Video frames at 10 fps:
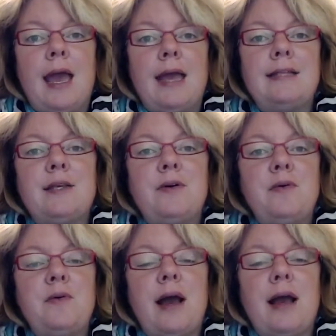And
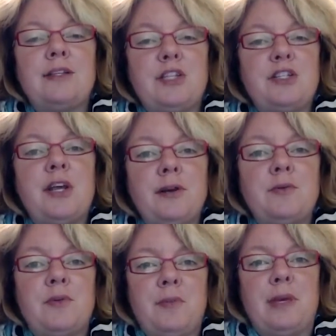so she shared
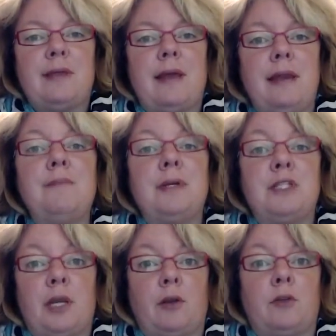with me that in
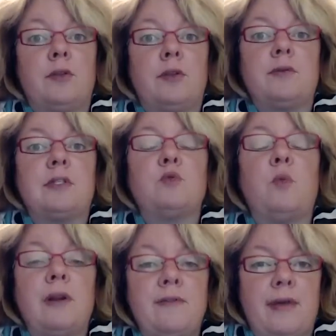particular, there was this
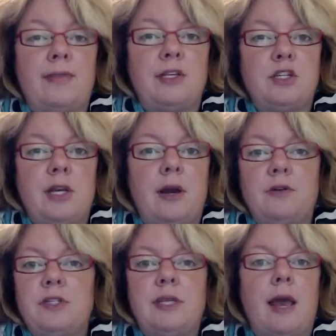one event that she
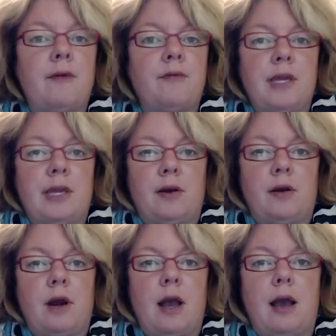hosts every year
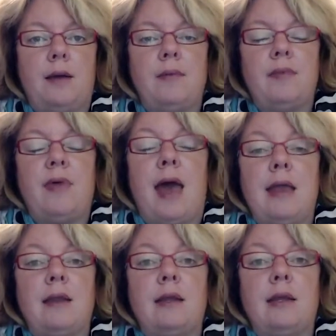um,
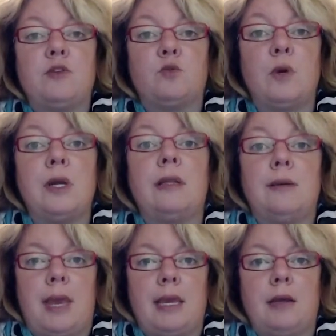that is really
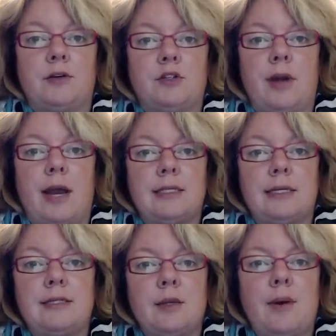making her stressed.
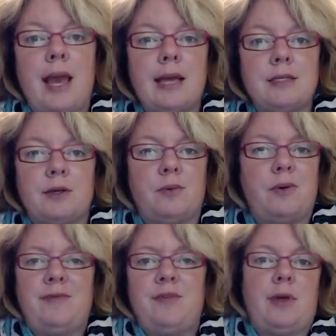And so I asked her, Well,
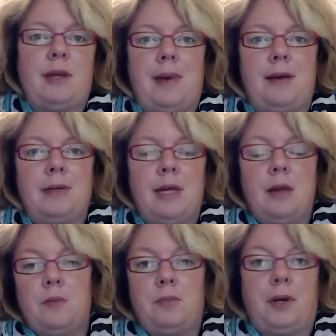have you thought about
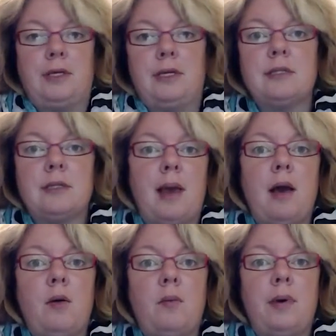bringing in some
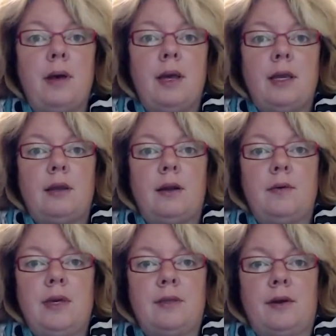help? You
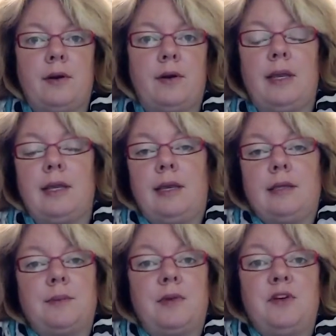know, either getting
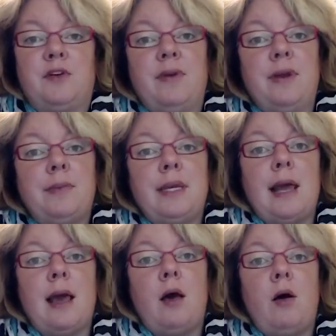someone in your family to
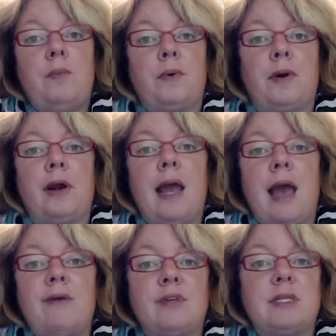help or
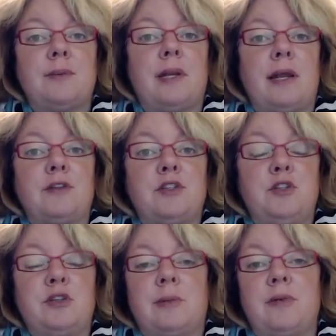having someone else
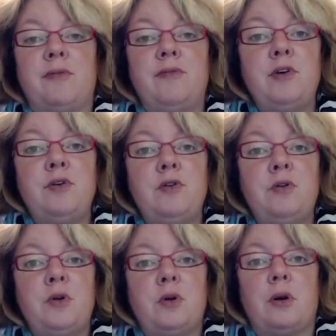do some of the
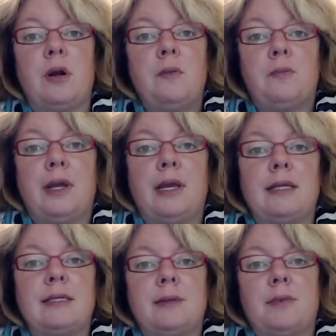food or bringing
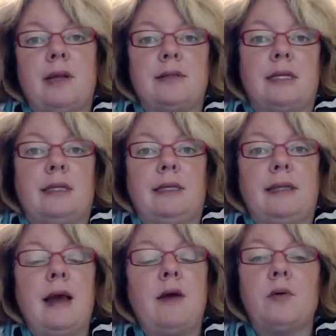in someone else to clean the
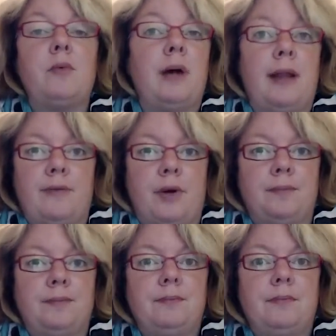house or whatever.
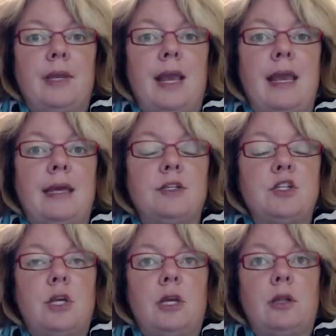And
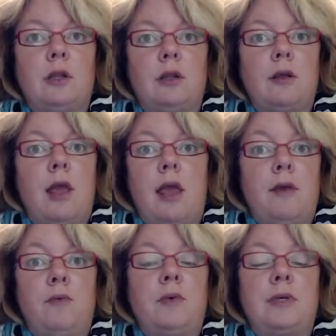she,
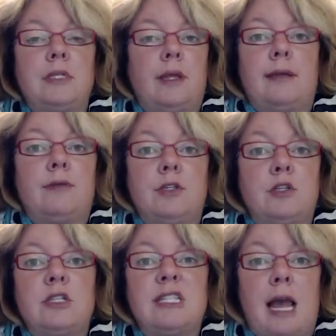it was like this
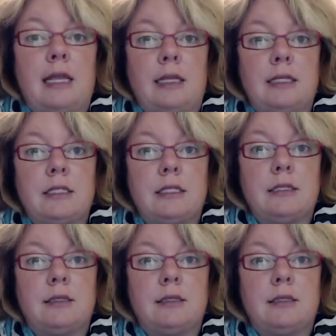silence.